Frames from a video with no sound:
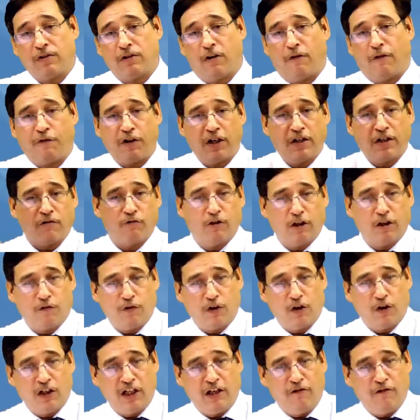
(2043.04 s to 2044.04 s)
of its what we
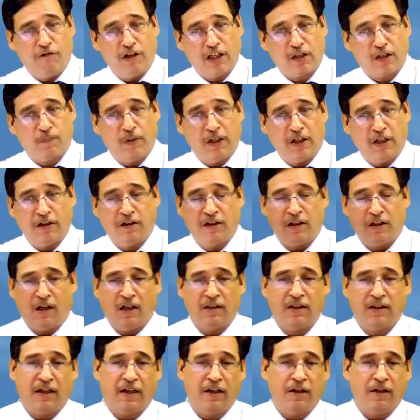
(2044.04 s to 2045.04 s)
call investment in the
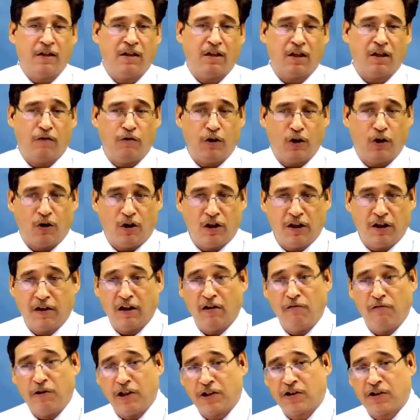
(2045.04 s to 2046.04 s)
other entity. We call it
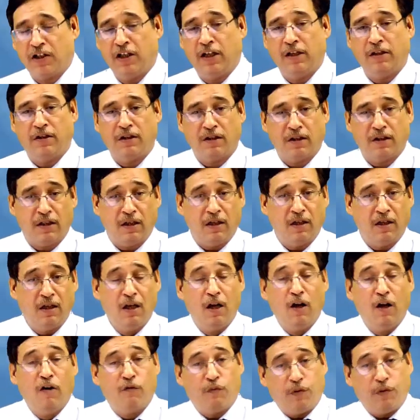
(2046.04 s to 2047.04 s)
investee entity.
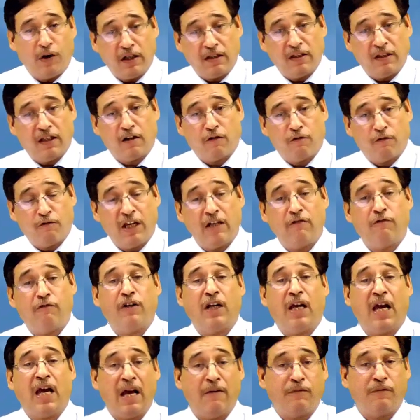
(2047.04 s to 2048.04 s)
Further, when
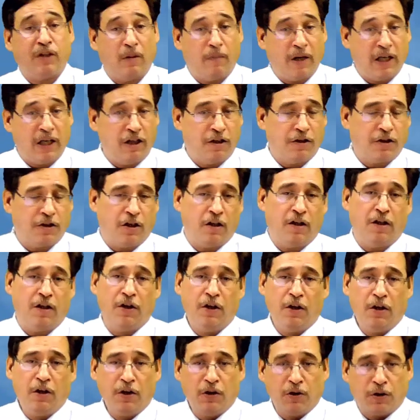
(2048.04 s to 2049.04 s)
we have the ability
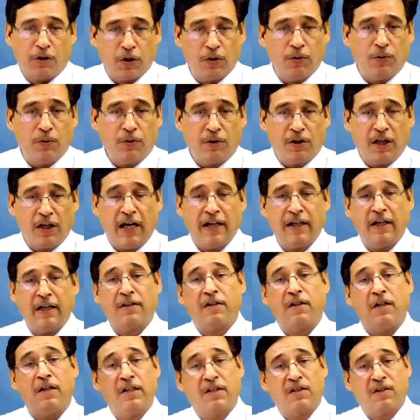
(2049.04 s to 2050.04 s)
to
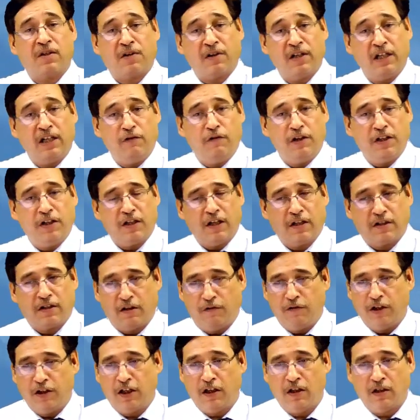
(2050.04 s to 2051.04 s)
direct its relevant
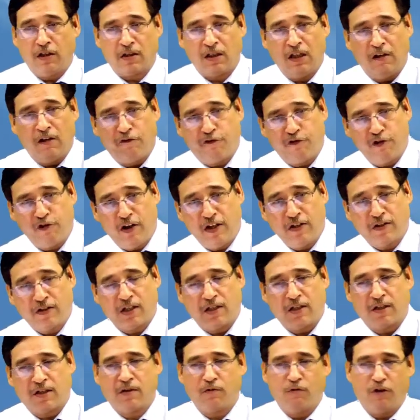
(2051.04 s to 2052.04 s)
activities, influence
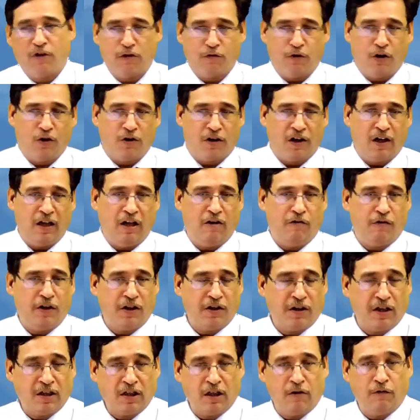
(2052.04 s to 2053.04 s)
its what we call
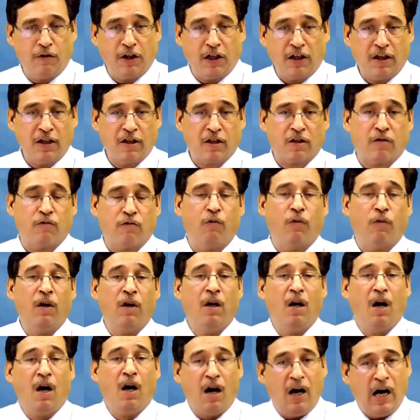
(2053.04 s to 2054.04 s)
relevant activities.
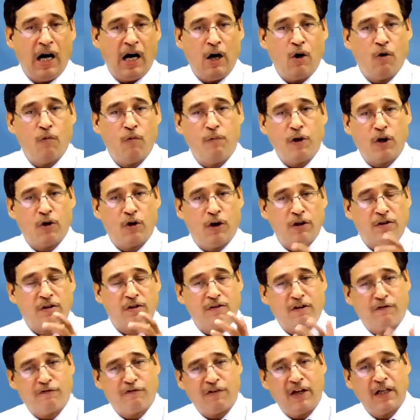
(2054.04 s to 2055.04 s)
How? Because
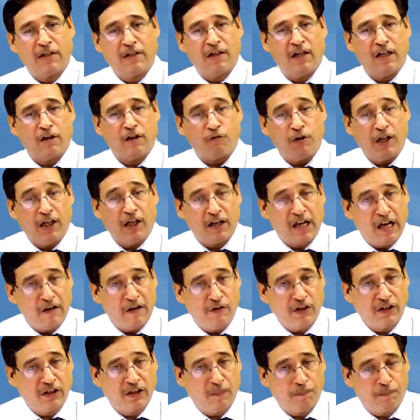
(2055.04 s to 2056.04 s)
of the fact that we are
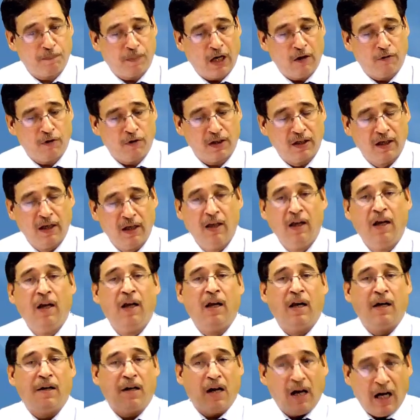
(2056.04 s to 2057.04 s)
having the power.
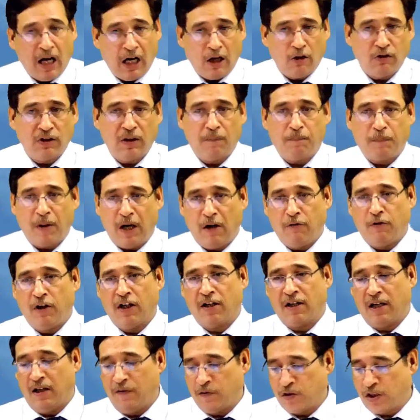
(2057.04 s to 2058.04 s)
And how the power
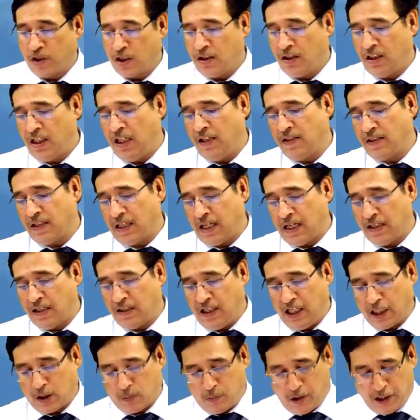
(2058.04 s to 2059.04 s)
comes, these are
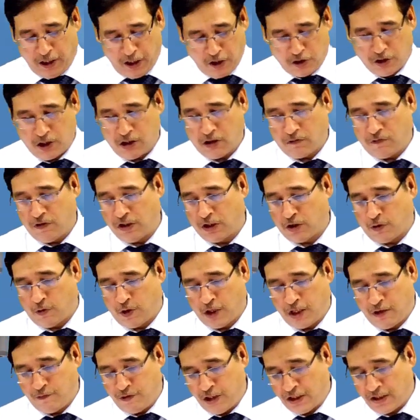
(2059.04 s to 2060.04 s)
the explanations which
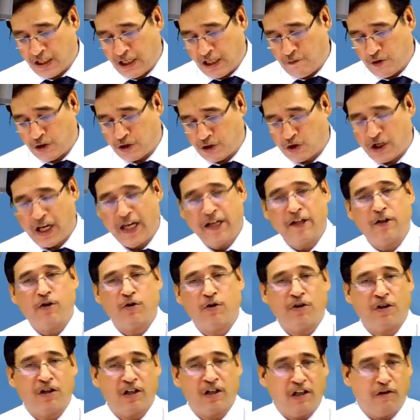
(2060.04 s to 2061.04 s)
I was trying
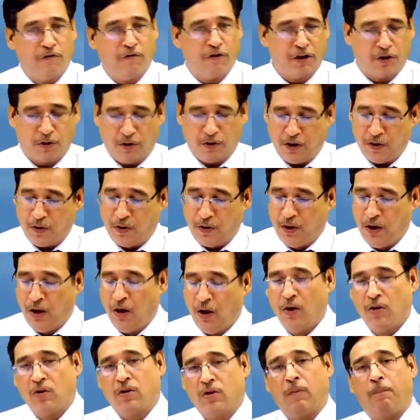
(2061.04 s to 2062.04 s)
to deliver to you.
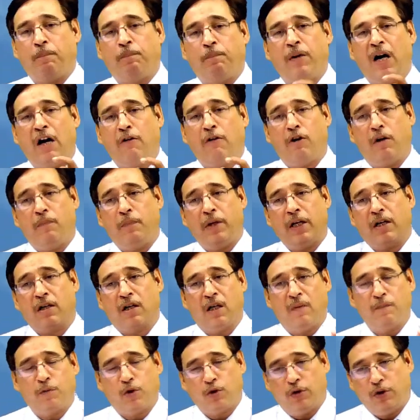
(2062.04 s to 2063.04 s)
So power may
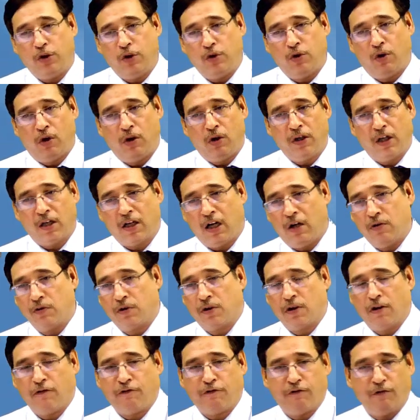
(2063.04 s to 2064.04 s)
come to you on
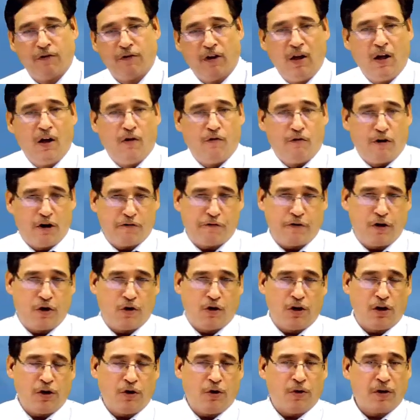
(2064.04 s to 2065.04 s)
account of what we
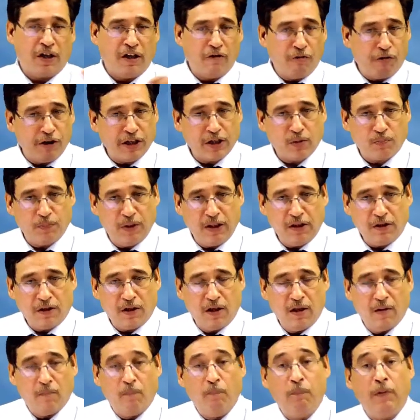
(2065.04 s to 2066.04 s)
call your investment,
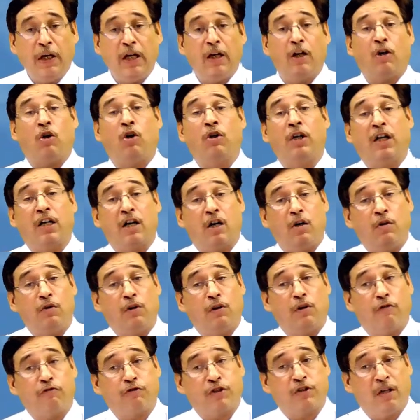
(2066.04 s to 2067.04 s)
may on account
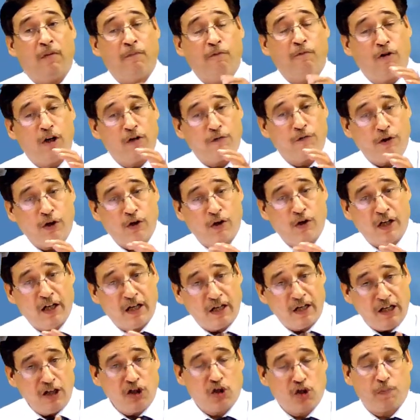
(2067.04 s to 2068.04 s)
of some what we call
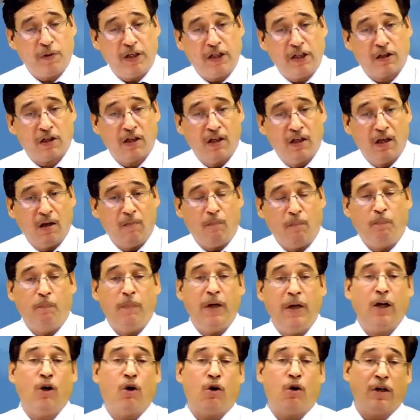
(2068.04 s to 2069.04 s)
arrangement,
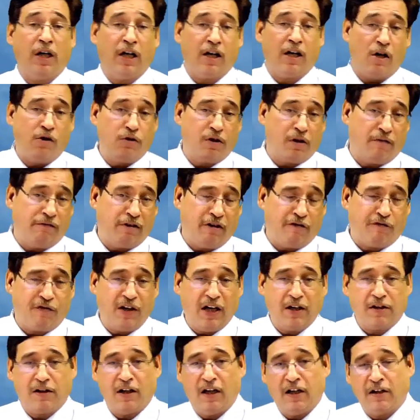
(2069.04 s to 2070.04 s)
may on account of the
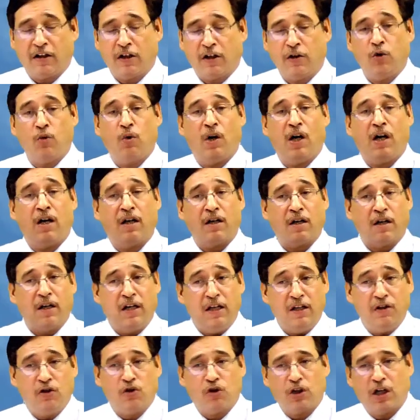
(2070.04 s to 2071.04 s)
fact that you are
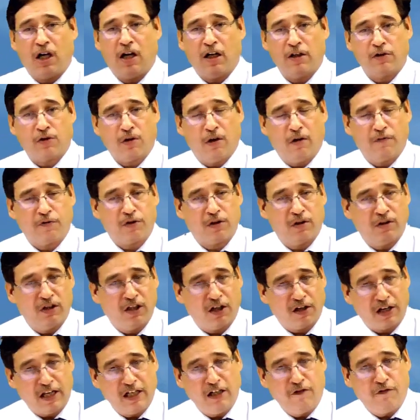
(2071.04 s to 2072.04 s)
in charge of
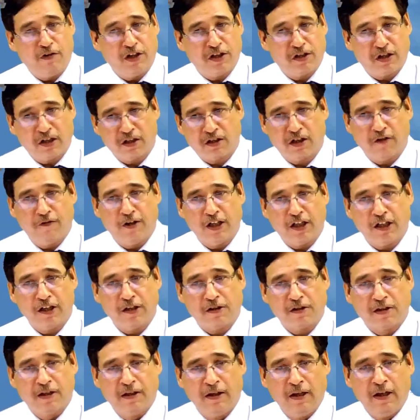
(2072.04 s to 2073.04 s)
the relevant
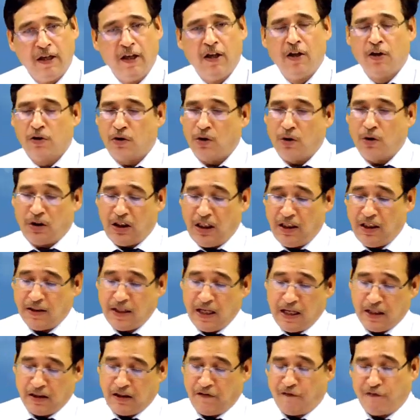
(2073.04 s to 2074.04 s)
activities. So these
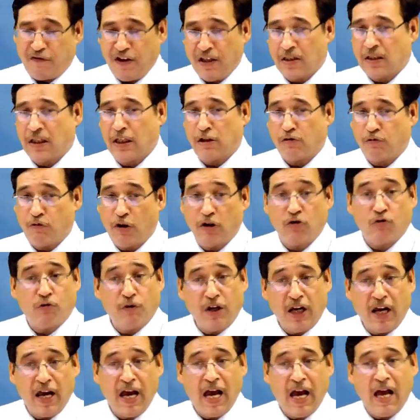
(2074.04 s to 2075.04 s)
are the facets which
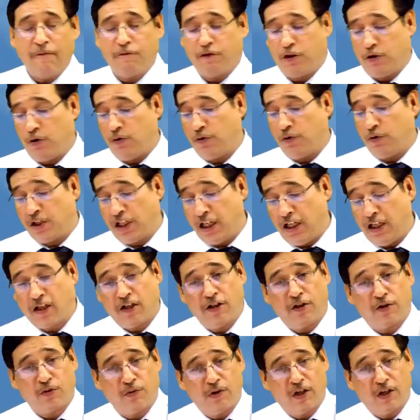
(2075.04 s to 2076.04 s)
we have to take
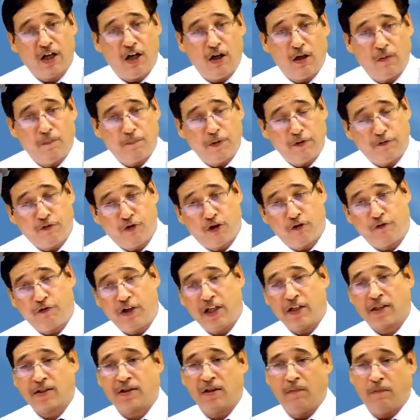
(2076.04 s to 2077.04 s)
into account before
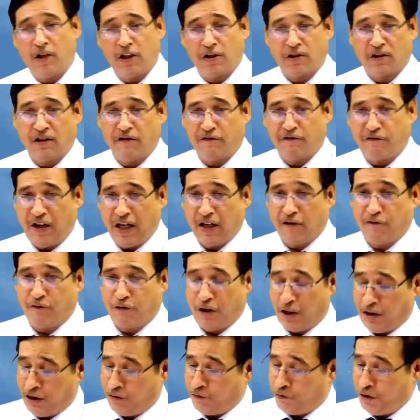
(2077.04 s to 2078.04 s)
we establish the fact
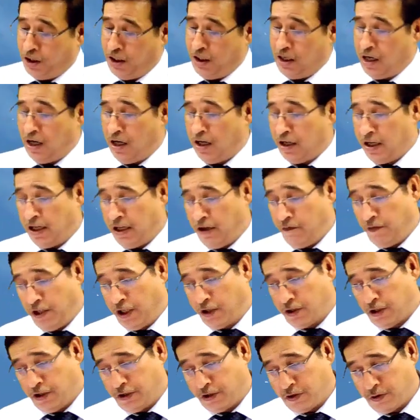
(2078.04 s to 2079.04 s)
whether we are having
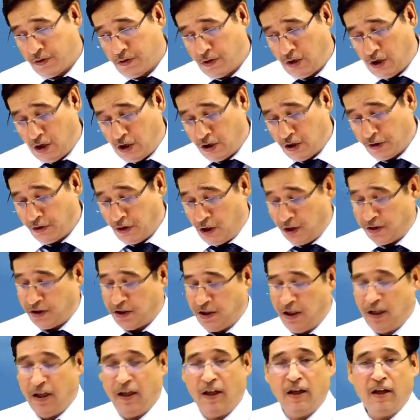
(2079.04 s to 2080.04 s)
control or not.
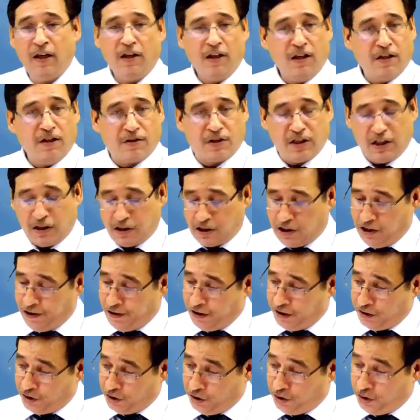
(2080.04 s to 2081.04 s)
Is it
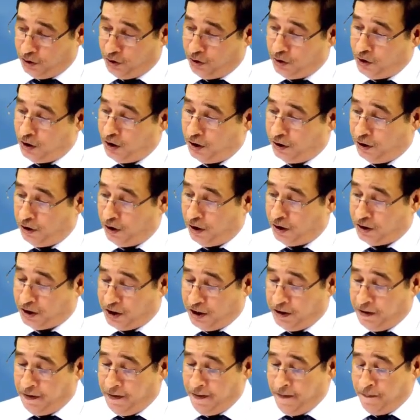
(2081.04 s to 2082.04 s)
clear to you or not?